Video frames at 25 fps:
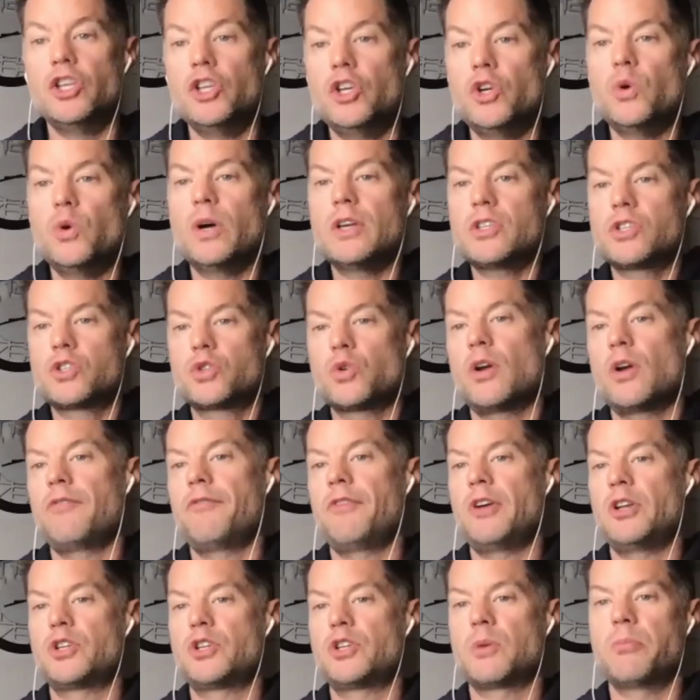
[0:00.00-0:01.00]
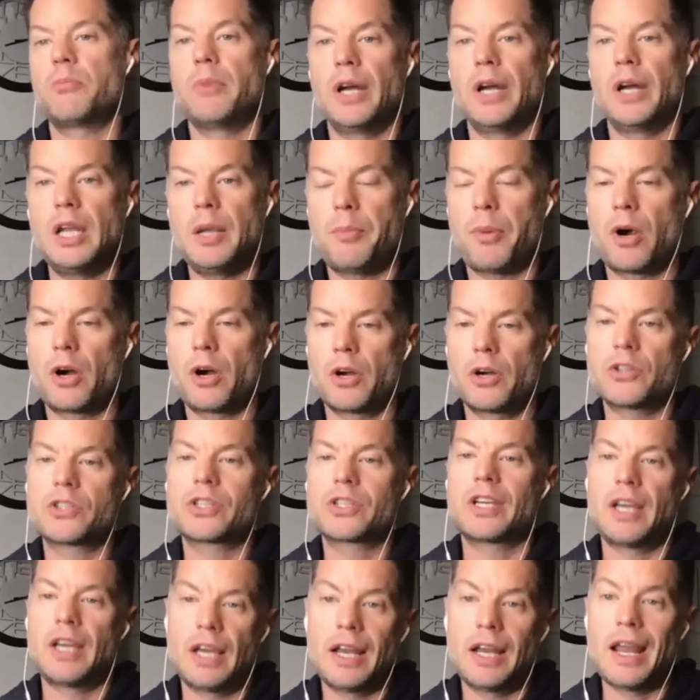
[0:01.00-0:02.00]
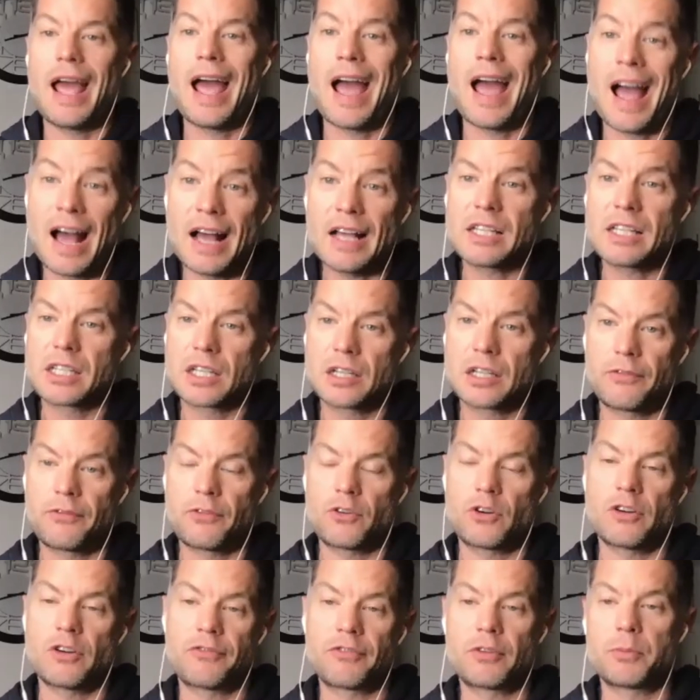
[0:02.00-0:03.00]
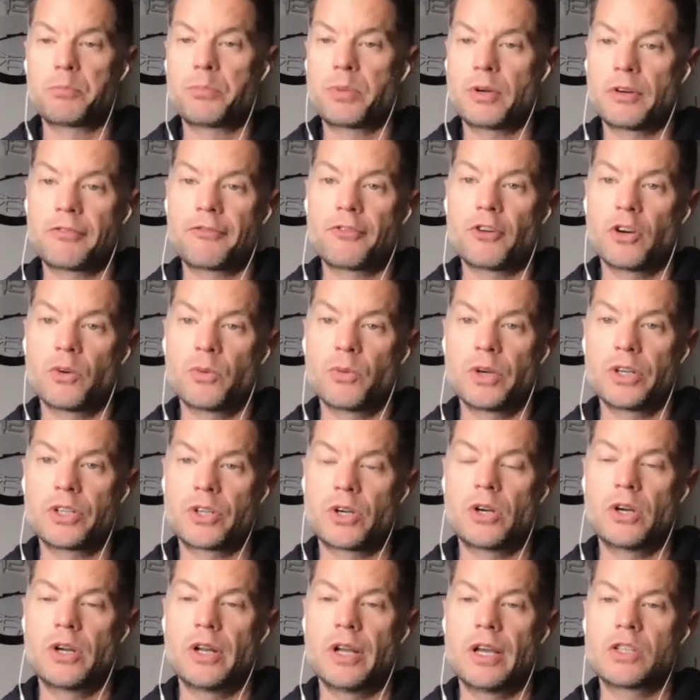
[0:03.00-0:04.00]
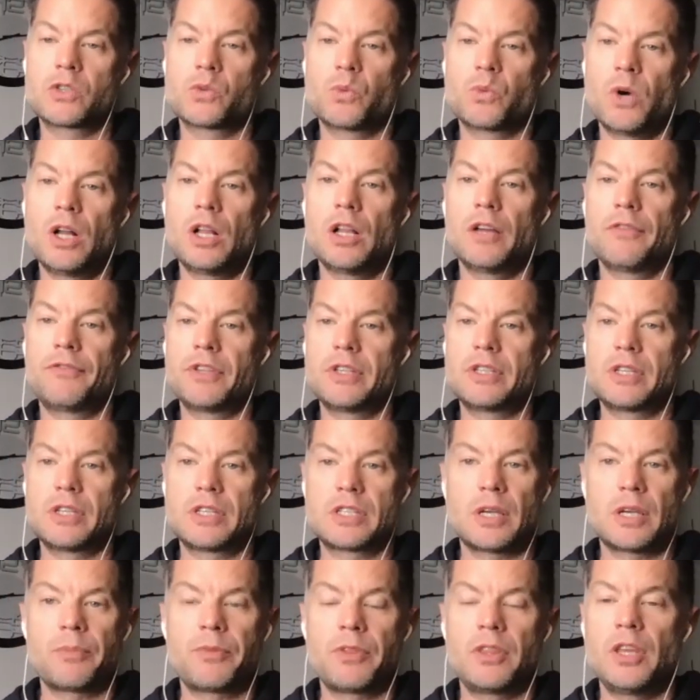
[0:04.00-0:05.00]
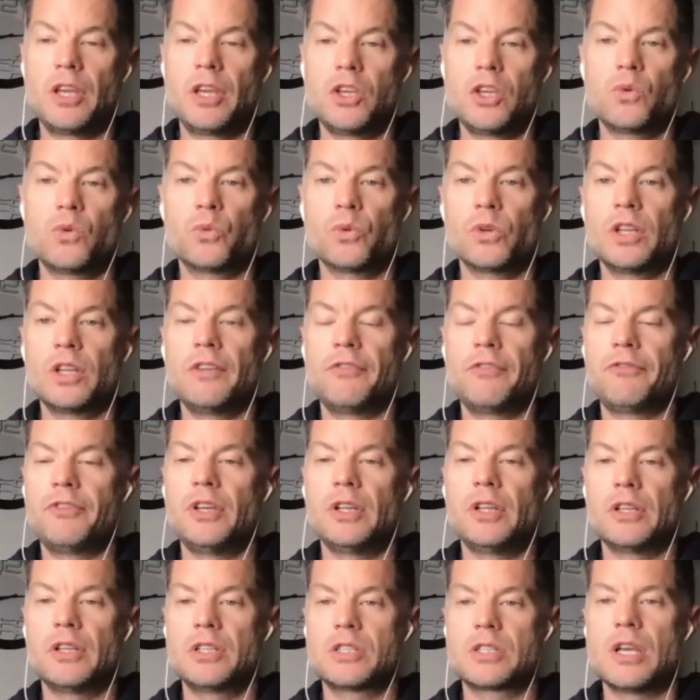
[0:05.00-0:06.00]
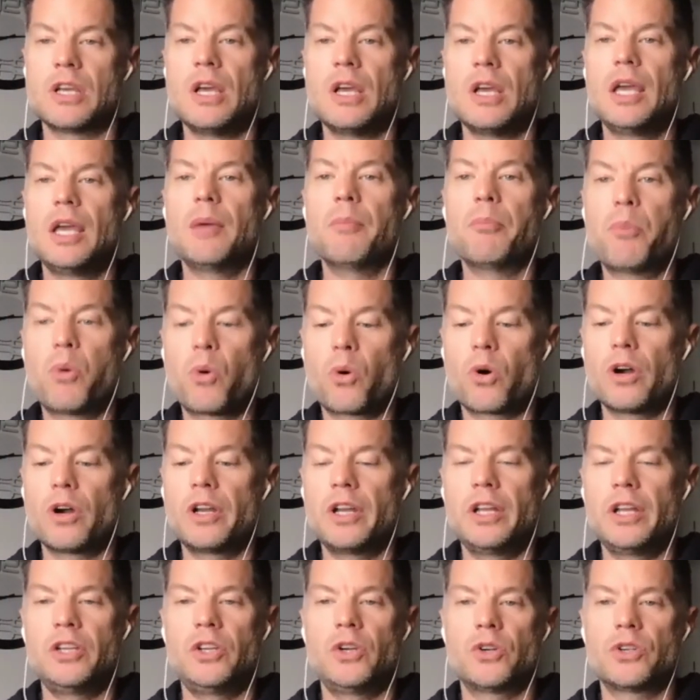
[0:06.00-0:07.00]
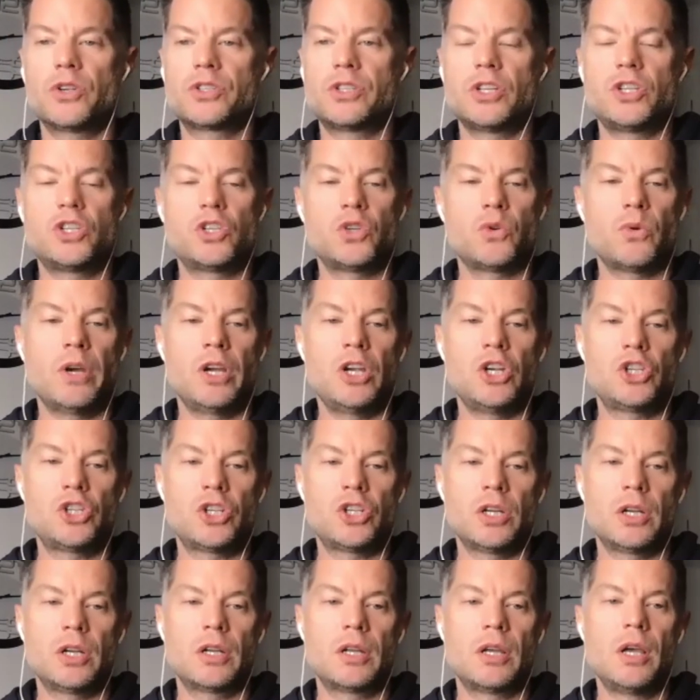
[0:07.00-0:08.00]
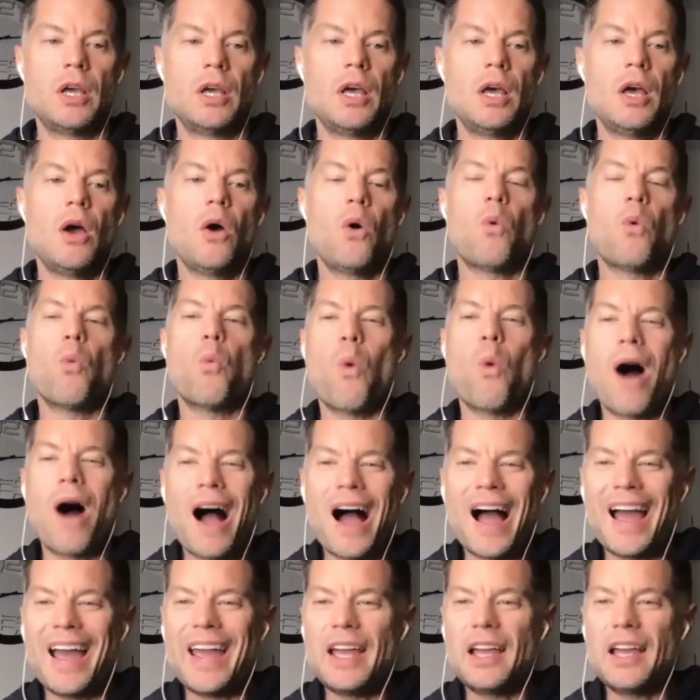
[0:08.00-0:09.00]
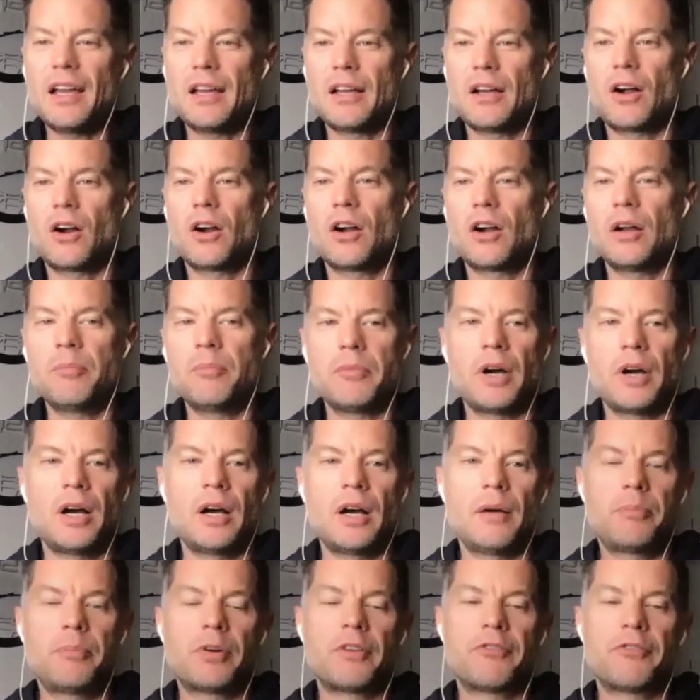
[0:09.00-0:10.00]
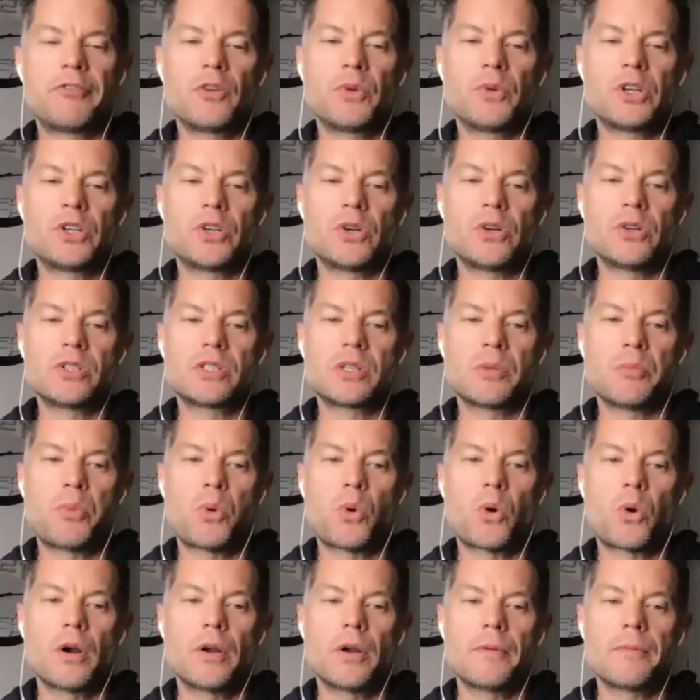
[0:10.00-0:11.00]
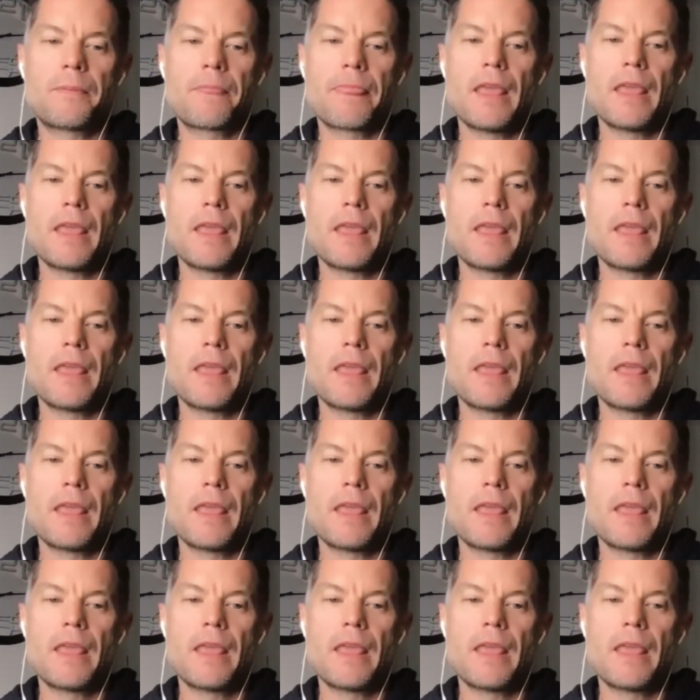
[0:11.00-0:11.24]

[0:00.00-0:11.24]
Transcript: you as joint venture money partners can ask for a preferred return as well if this is something that you really feel is important in your situation. Why are preferred returns important?